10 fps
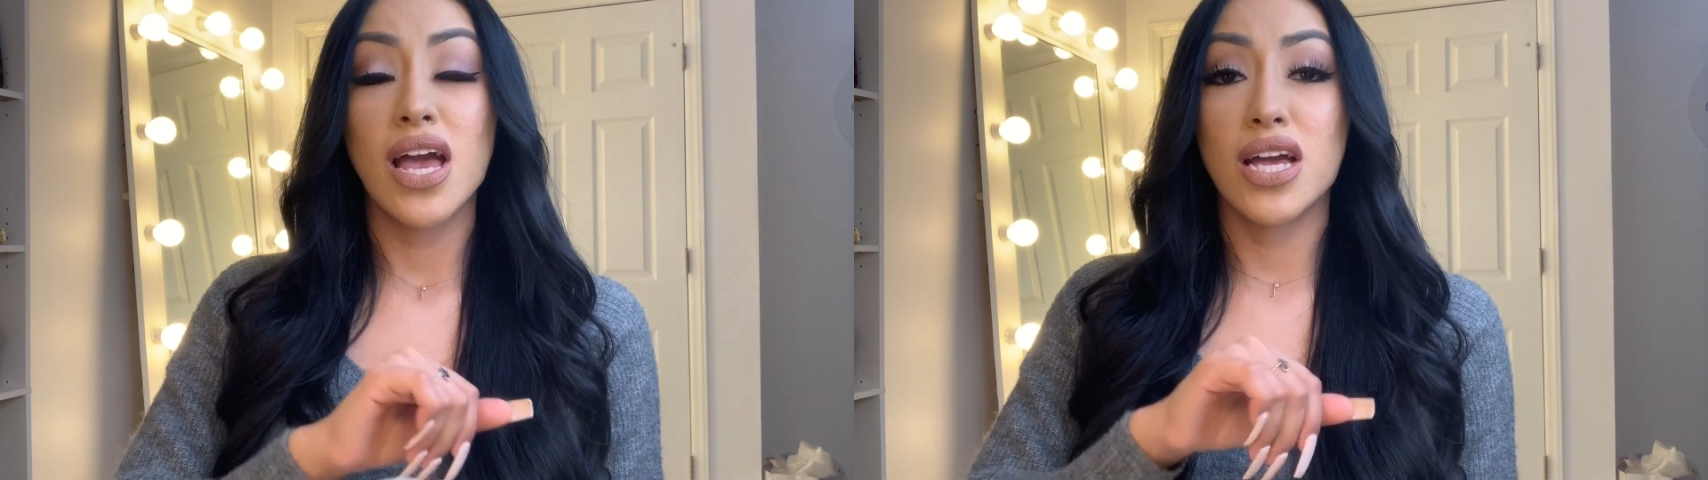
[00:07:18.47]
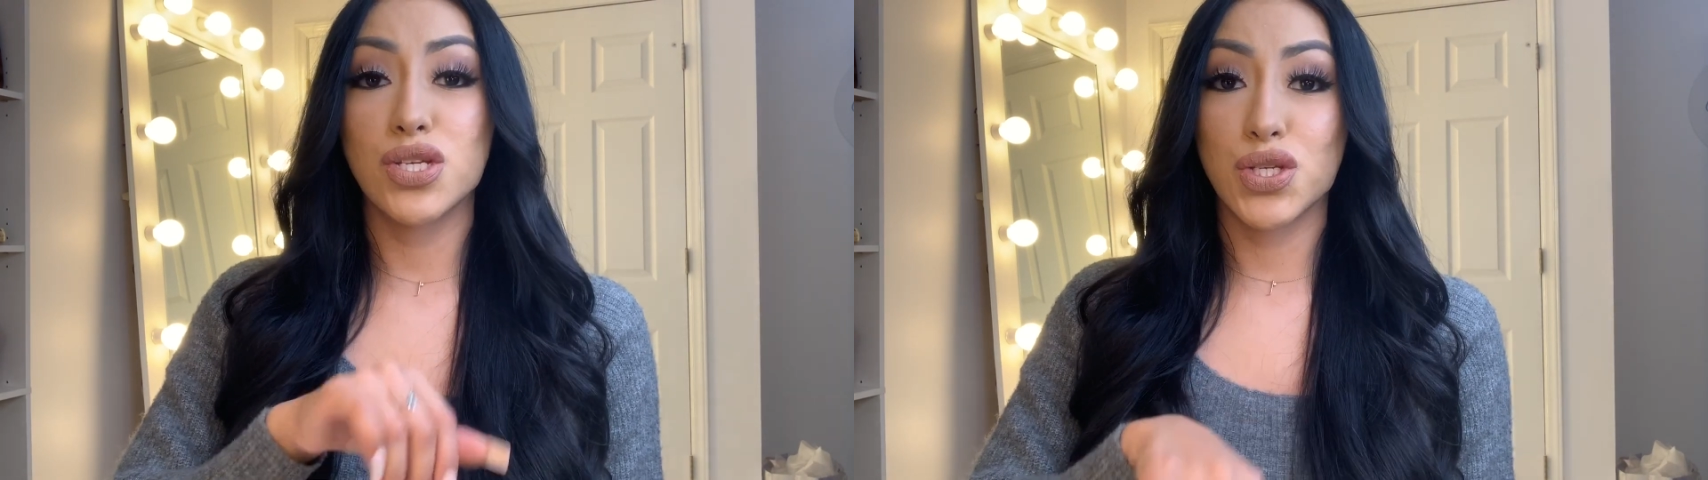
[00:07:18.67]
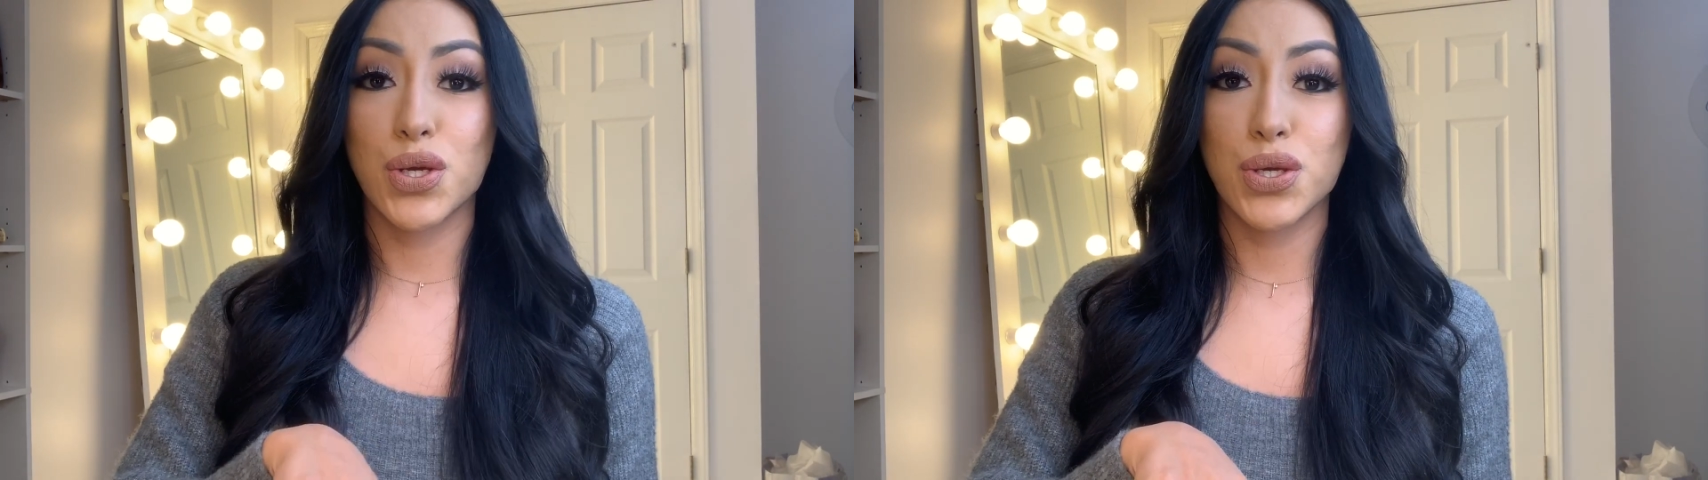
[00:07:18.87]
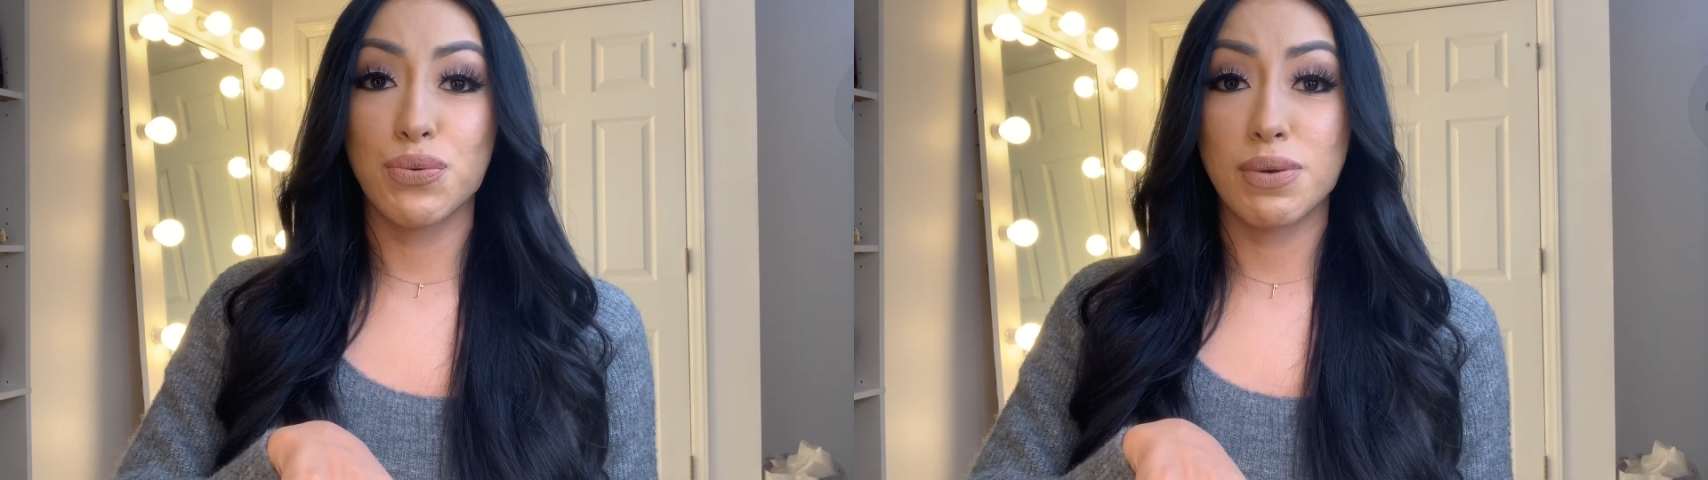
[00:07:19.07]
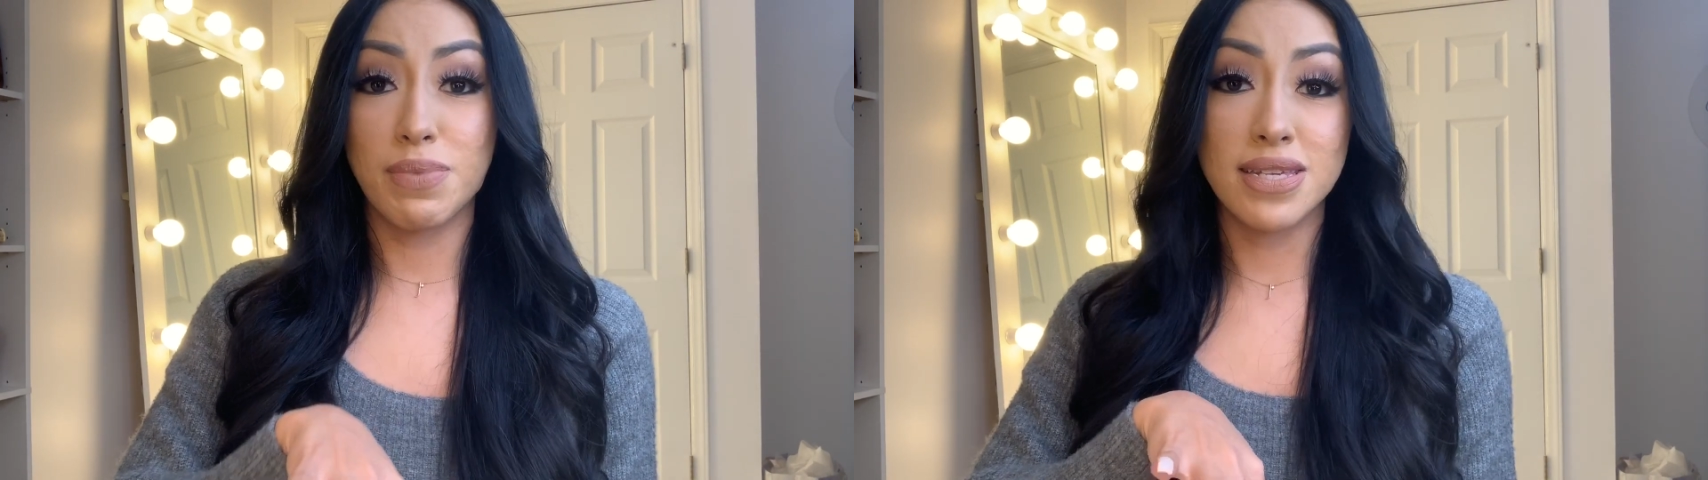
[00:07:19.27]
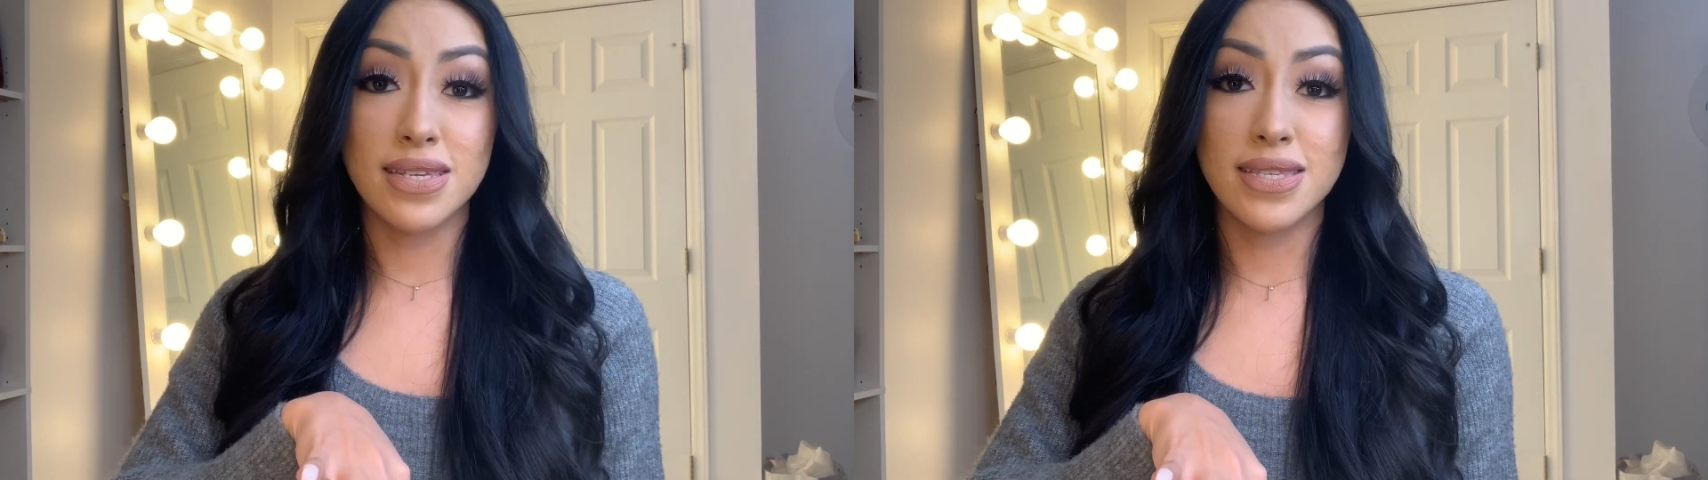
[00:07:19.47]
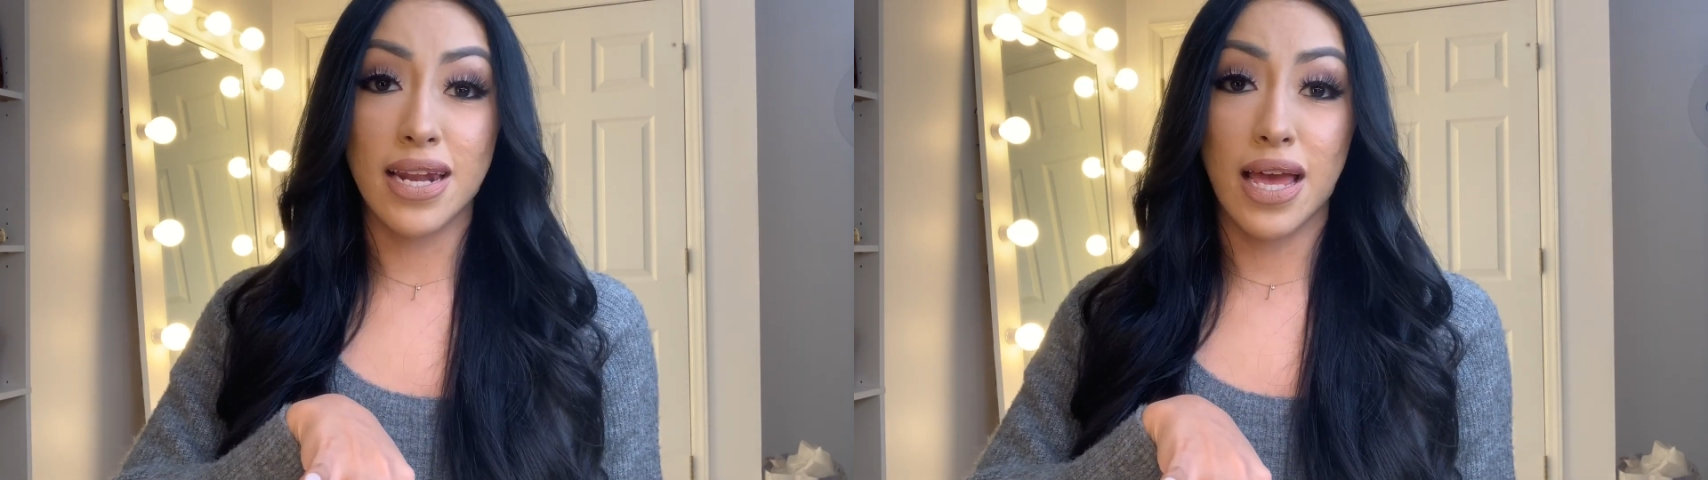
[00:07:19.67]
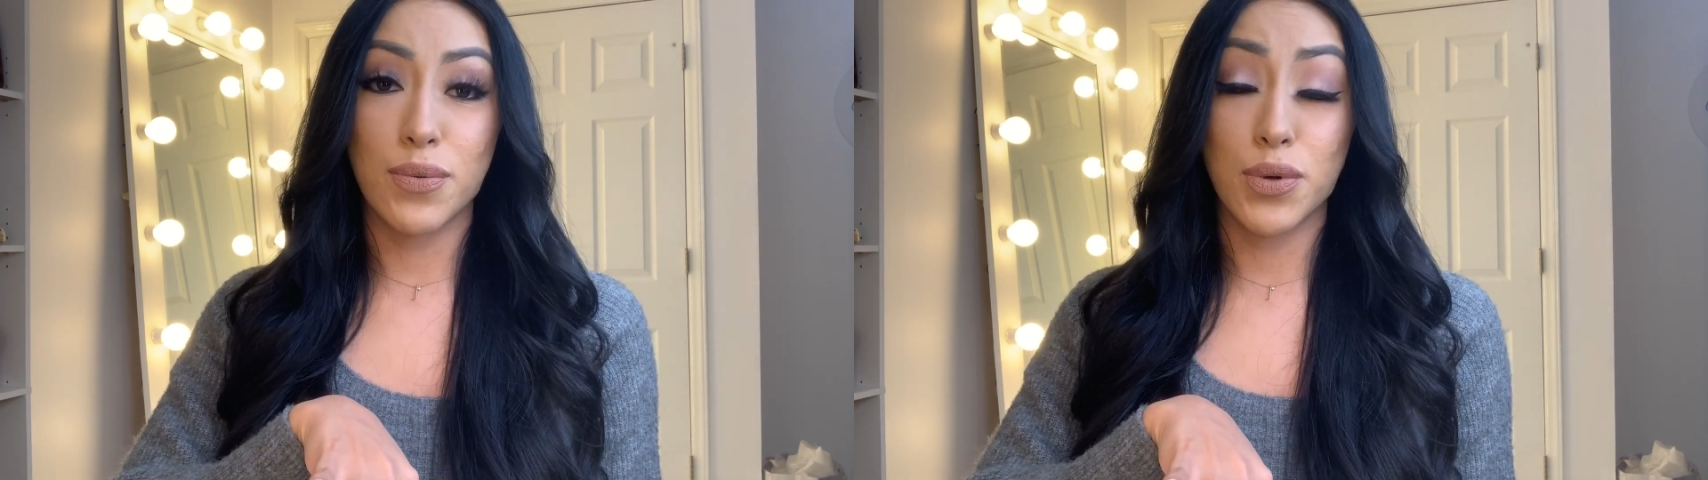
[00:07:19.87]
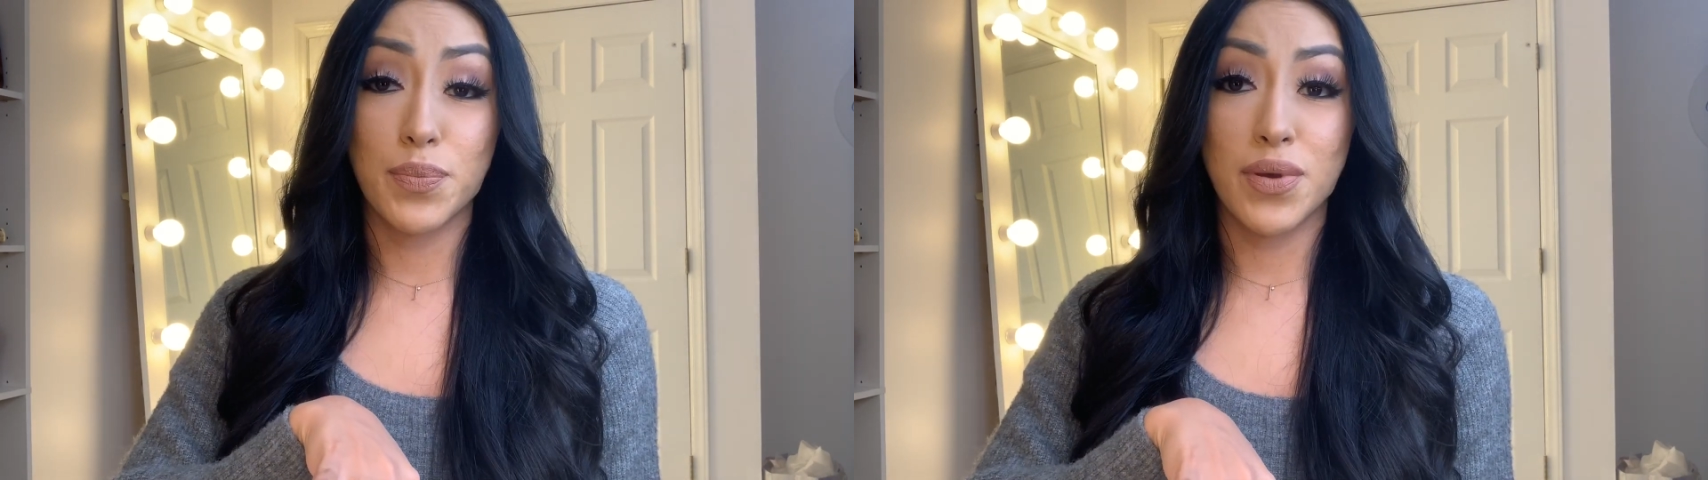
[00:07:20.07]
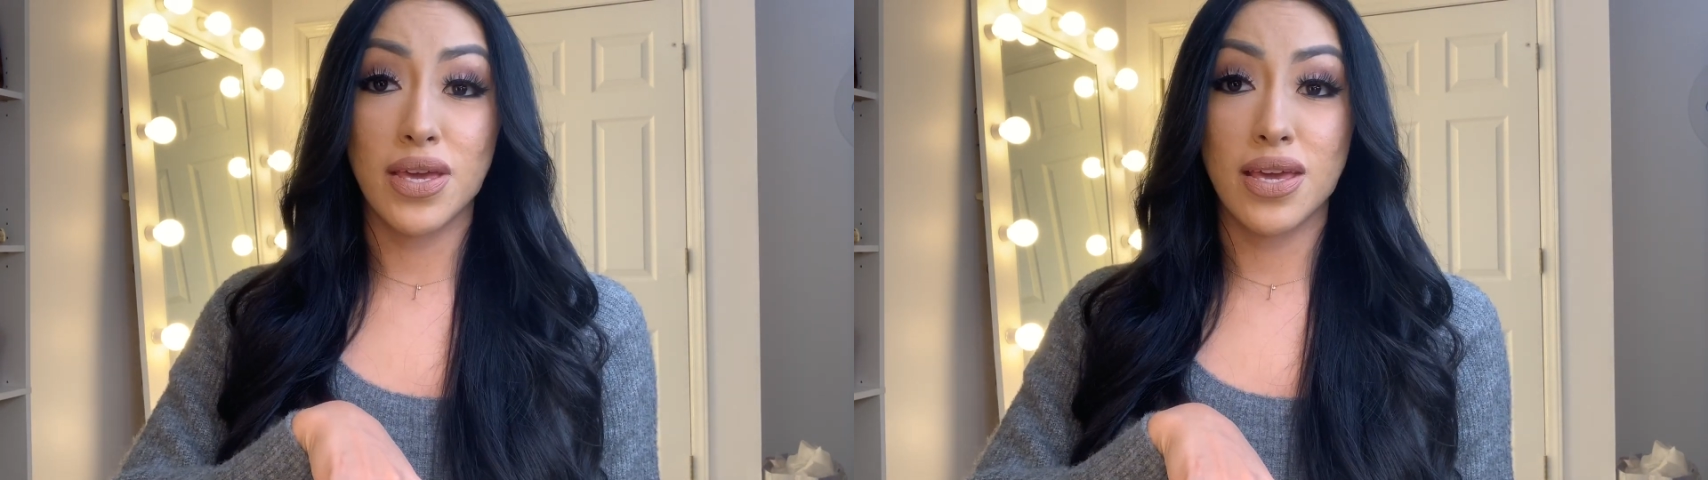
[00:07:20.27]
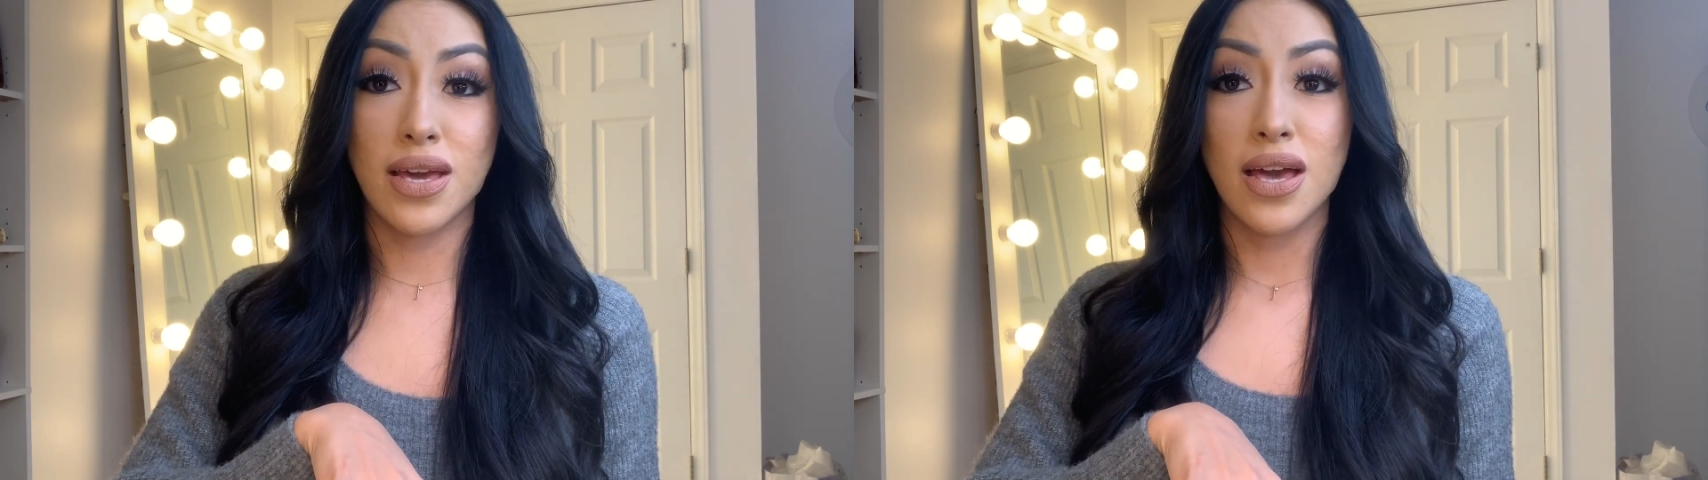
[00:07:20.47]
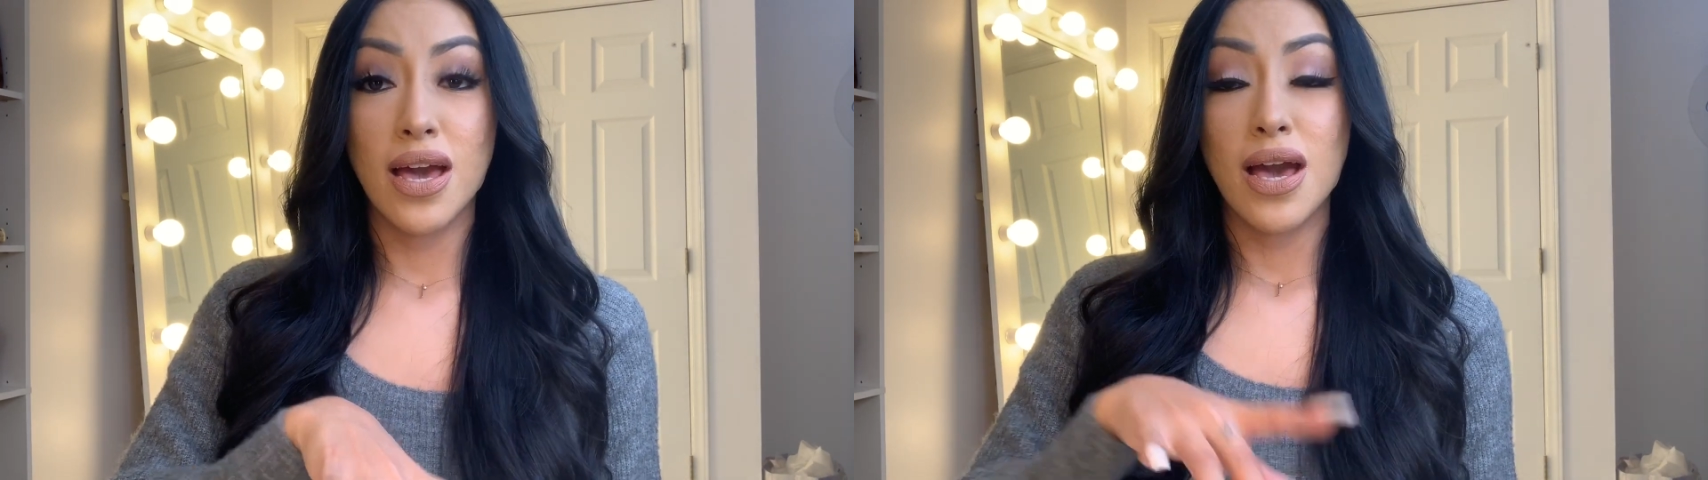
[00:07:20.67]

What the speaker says: and show you the pieces that I will be